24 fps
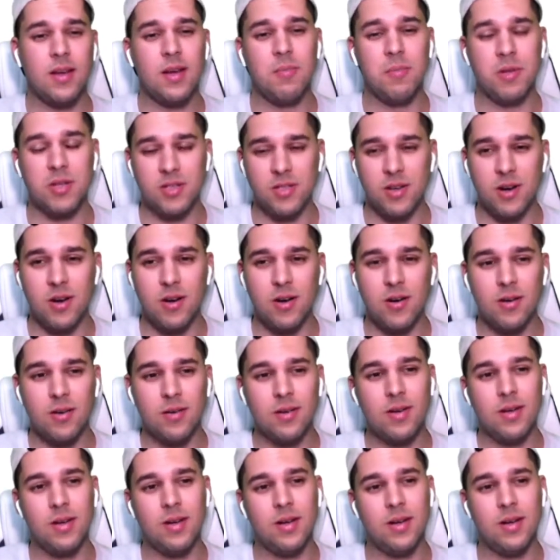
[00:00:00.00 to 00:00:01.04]
Lazar.
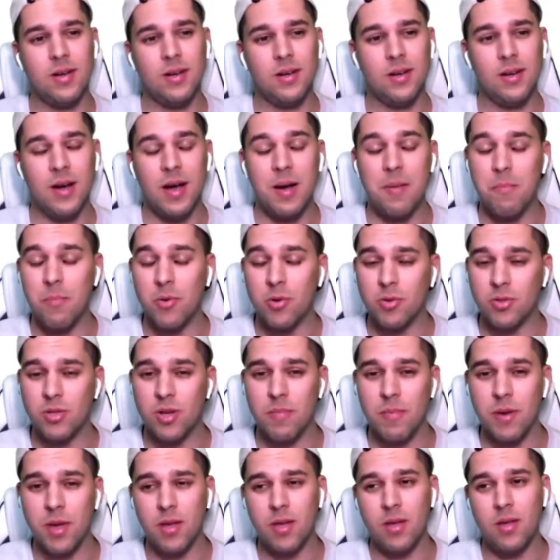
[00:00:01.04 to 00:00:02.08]
I'm mostly
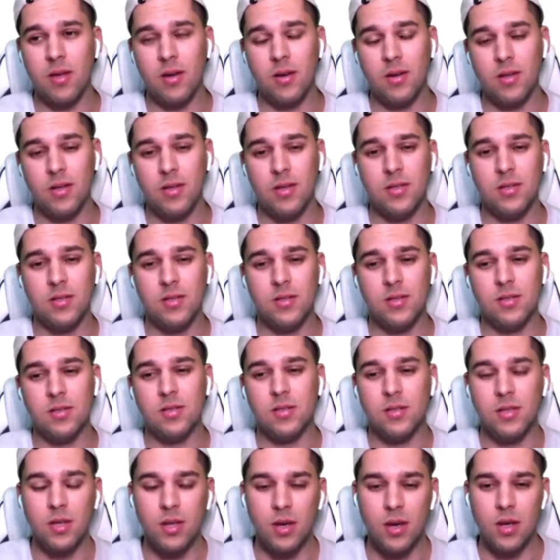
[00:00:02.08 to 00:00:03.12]
making these
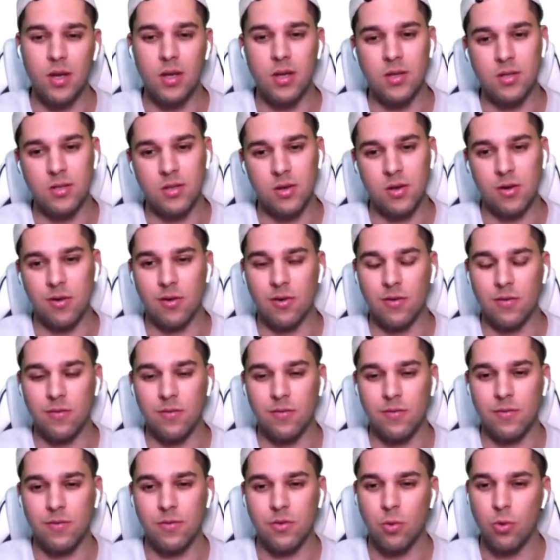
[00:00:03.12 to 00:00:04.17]
series of
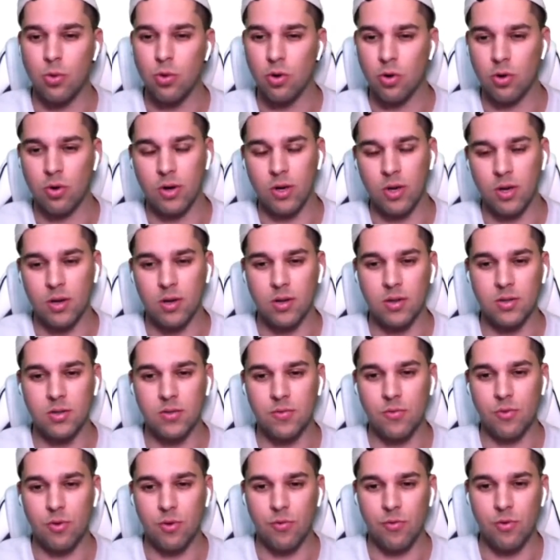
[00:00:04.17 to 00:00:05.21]
tutorials for a
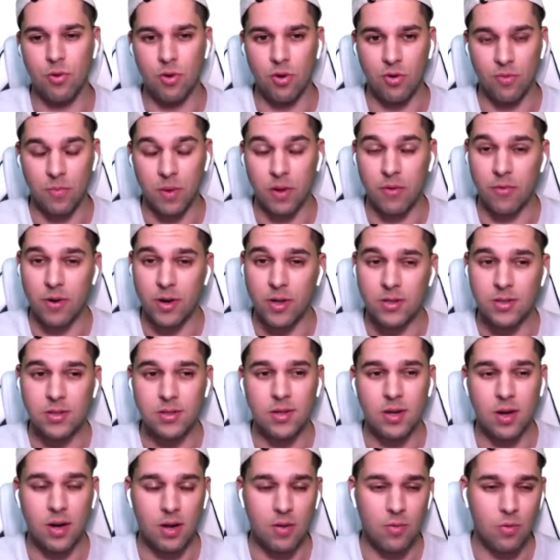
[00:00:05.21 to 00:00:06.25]
few of my friends that I
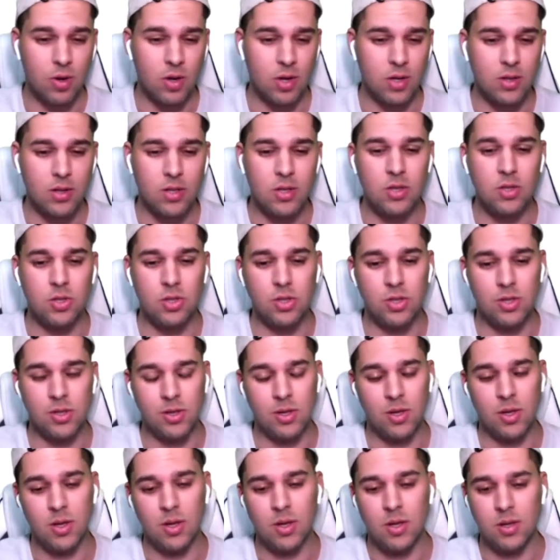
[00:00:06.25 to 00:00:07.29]
want to teach
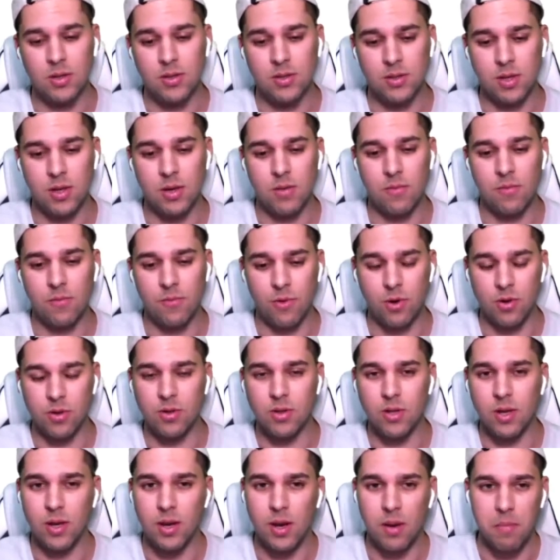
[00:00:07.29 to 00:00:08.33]
some front-end
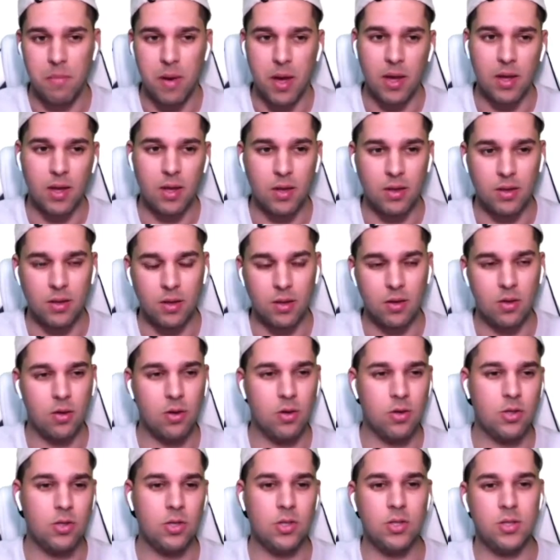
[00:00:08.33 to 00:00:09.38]
and back-end
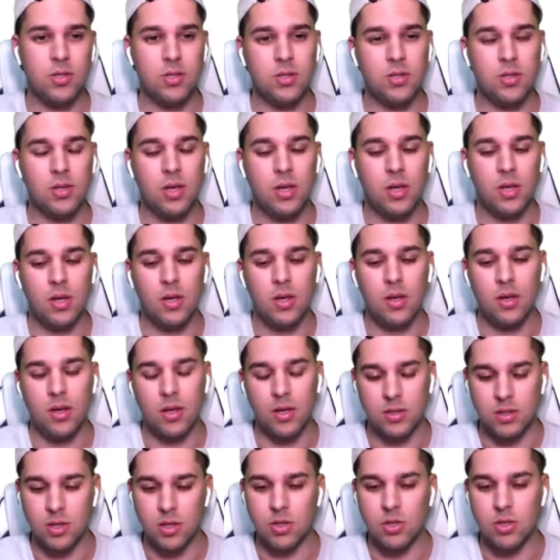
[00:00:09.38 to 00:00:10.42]
technologies,
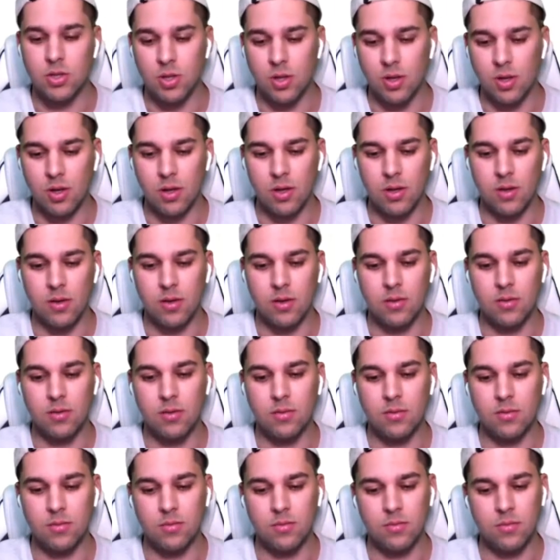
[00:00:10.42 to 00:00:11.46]
essentially
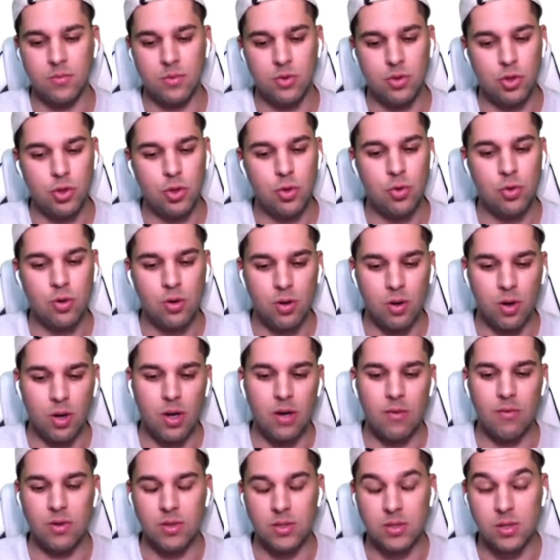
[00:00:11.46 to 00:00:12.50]
junior level
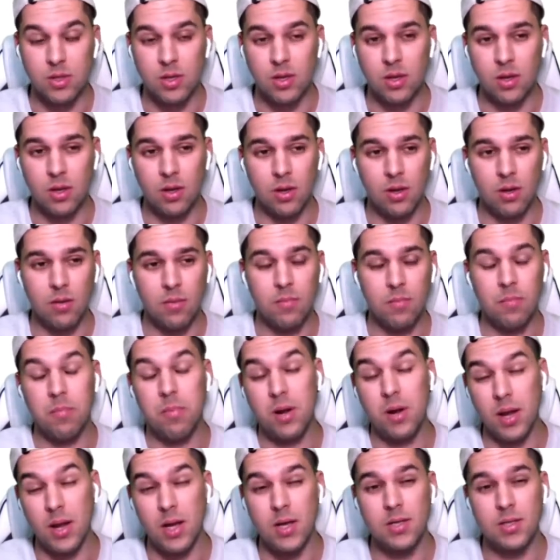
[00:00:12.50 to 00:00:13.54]
skill
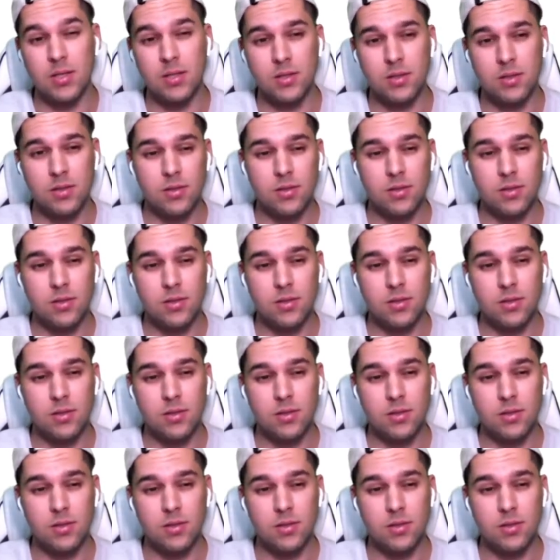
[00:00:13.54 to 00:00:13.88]
plus